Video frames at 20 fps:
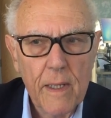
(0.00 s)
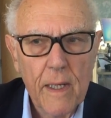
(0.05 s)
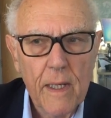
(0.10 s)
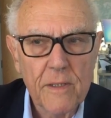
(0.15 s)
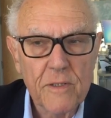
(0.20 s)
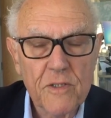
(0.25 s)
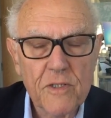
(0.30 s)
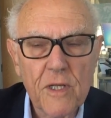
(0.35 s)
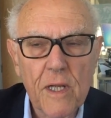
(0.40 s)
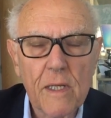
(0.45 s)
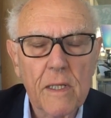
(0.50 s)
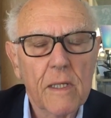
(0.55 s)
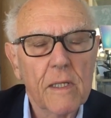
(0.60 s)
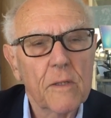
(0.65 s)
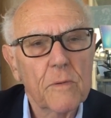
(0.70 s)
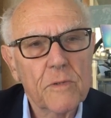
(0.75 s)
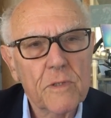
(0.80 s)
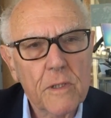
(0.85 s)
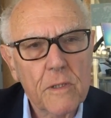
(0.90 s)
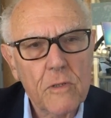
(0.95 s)
And suddenly
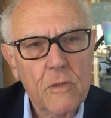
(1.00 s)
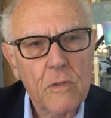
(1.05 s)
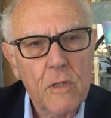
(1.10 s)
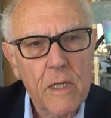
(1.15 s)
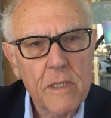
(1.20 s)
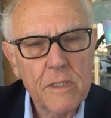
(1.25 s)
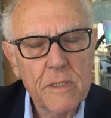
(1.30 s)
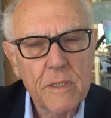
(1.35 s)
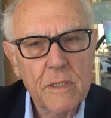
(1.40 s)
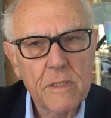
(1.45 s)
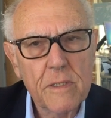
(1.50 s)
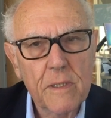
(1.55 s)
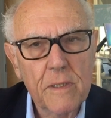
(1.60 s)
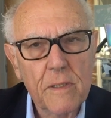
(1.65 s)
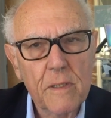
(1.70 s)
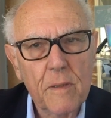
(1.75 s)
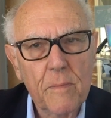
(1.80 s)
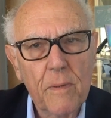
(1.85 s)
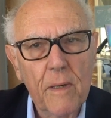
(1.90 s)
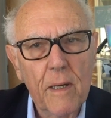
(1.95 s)
there was a crisis in
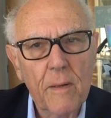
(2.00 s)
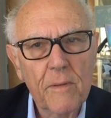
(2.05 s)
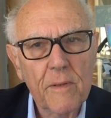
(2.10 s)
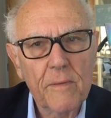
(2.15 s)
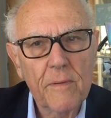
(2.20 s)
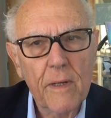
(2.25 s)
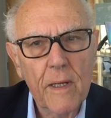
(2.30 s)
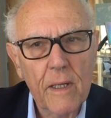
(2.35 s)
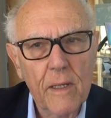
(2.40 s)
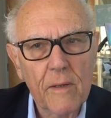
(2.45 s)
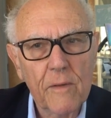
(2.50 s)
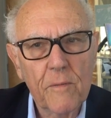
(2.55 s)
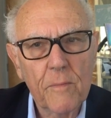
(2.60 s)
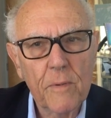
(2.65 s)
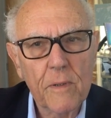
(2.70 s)
the Department of Health,